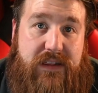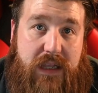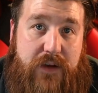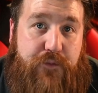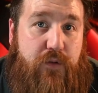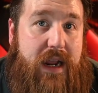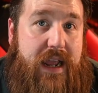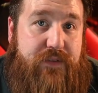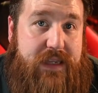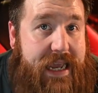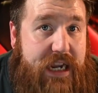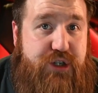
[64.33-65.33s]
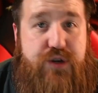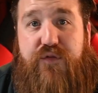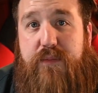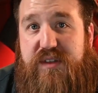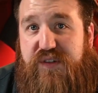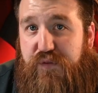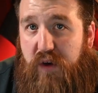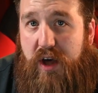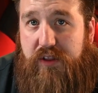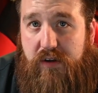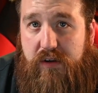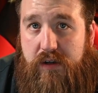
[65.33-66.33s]
a love for aviation from his
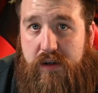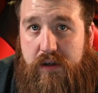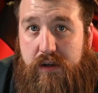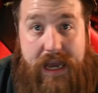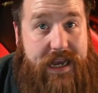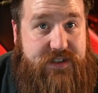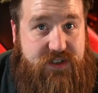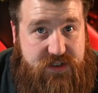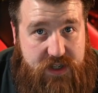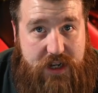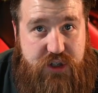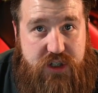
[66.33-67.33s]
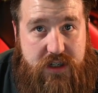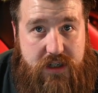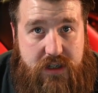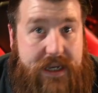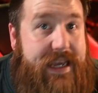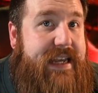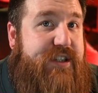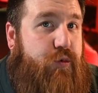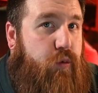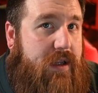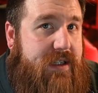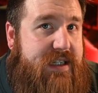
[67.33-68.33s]
father. As such, he is
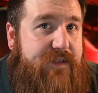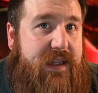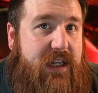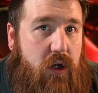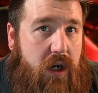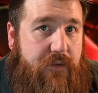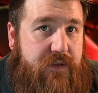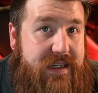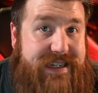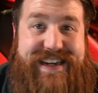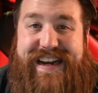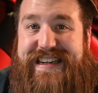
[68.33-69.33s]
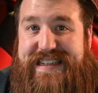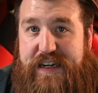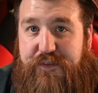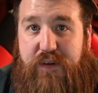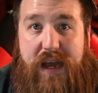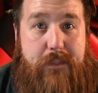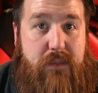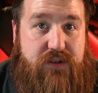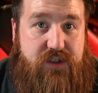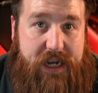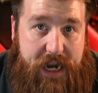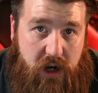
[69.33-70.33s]
relatively confident in identifying
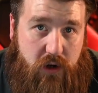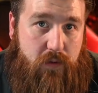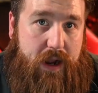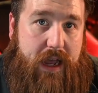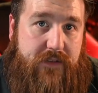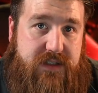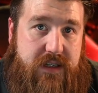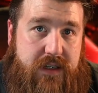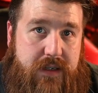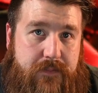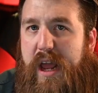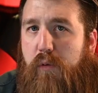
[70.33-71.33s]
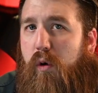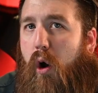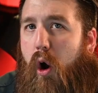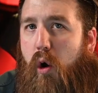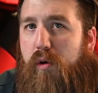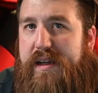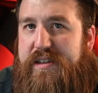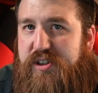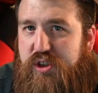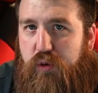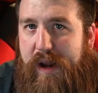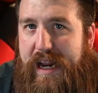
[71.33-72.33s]
most aircraft. There were already
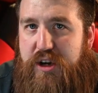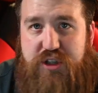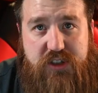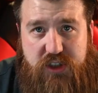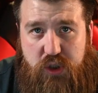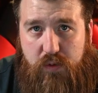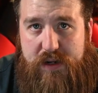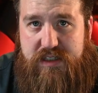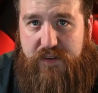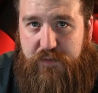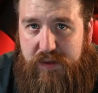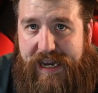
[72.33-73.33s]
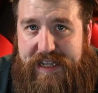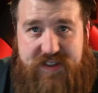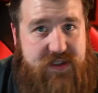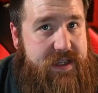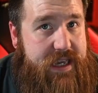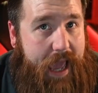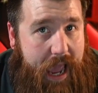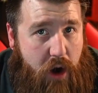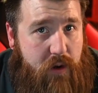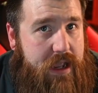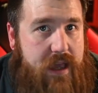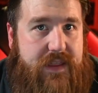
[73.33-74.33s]
strange stories of lights in the
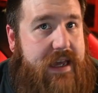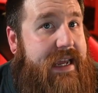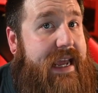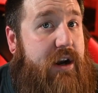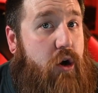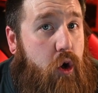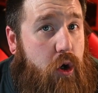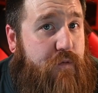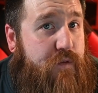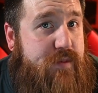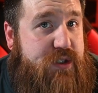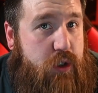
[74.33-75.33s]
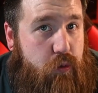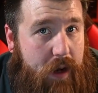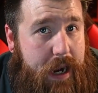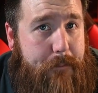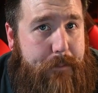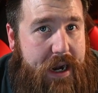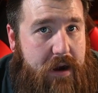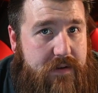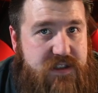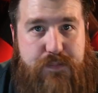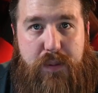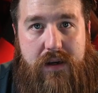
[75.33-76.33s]
area that he had heard from his
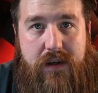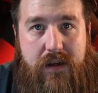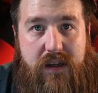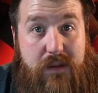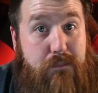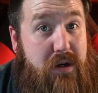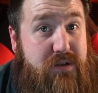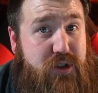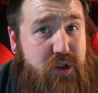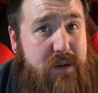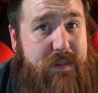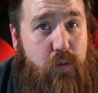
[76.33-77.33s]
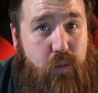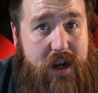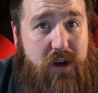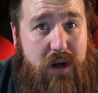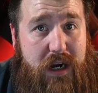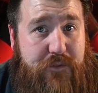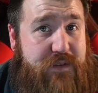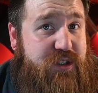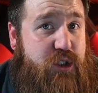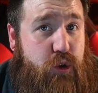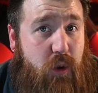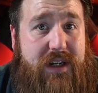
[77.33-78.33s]
grandparents, but most could be written off
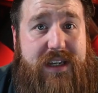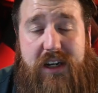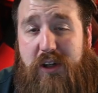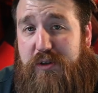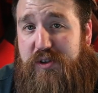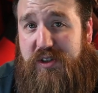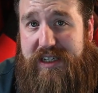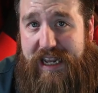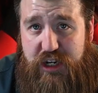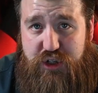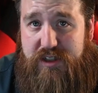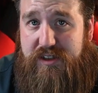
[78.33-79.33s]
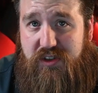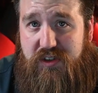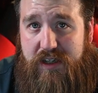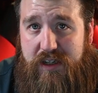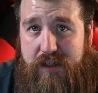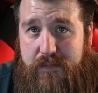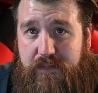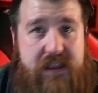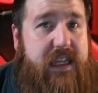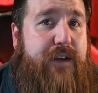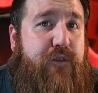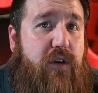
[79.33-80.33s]
as drunken hallucinations.
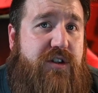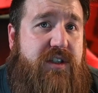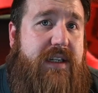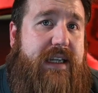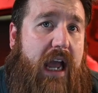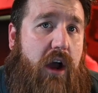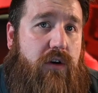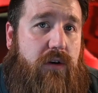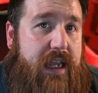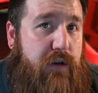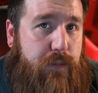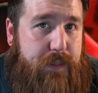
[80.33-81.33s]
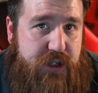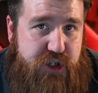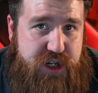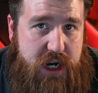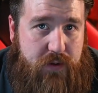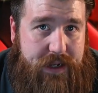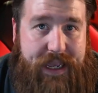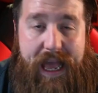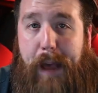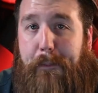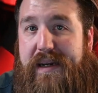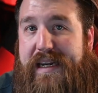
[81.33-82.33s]
The first encounter he will be sharing
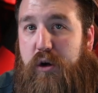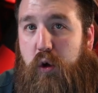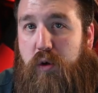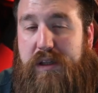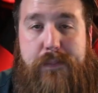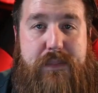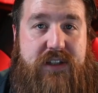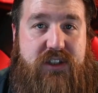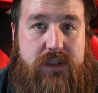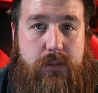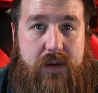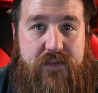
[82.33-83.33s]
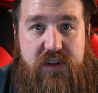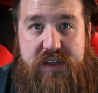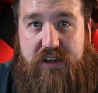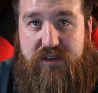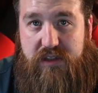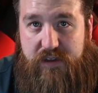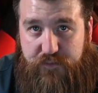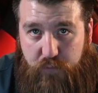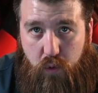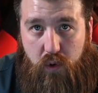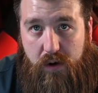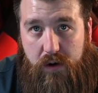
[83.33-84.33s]
happened in early midsummer of two thousand
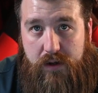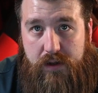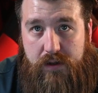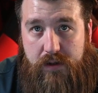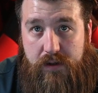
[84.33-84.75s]
four.